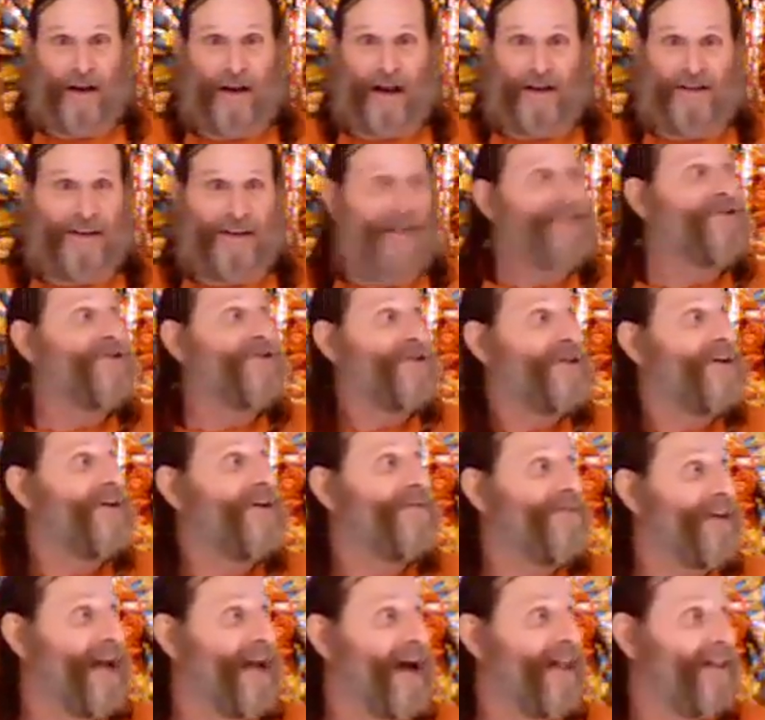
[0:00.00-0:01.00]
attention
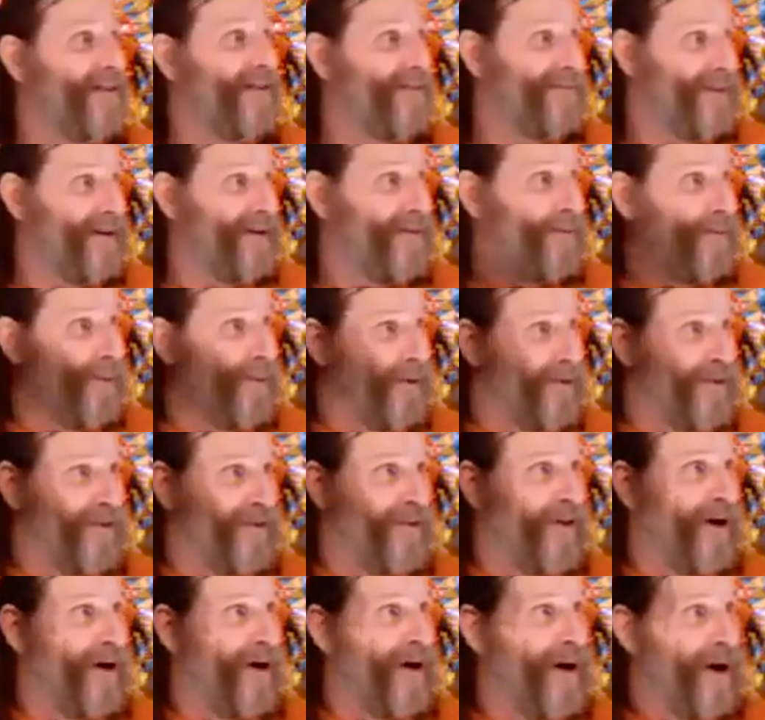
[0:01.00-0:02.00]
of the elephant with
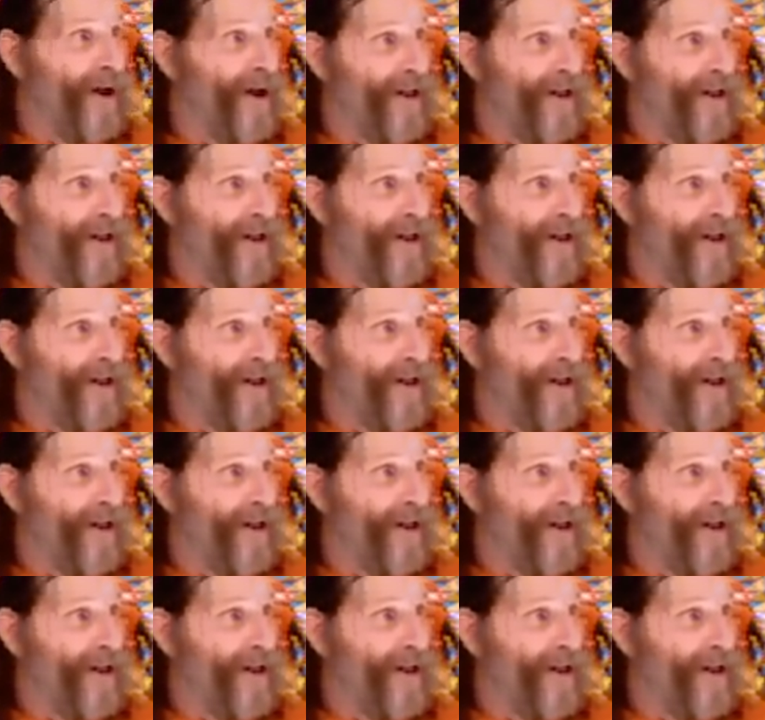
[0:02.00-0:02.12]
the